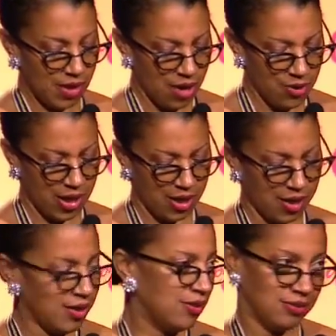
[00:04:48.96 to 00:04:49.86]

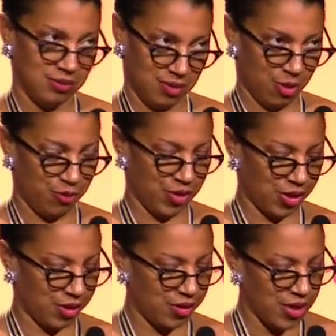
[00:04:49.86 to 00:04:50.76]
Okay, go
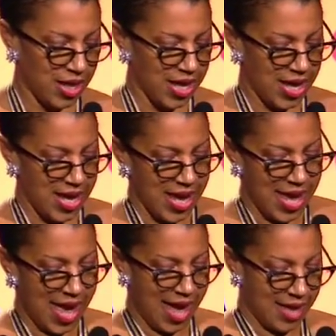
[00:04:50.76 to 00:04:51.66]
figure.
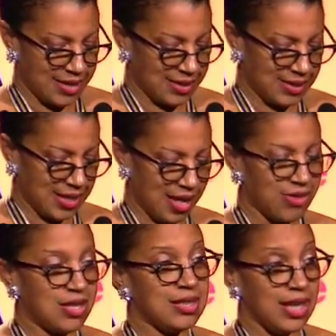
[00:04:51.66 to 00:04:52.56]
And
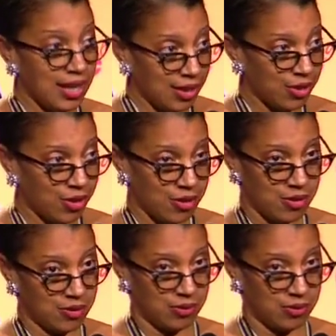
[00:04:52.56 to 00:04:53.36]
then later,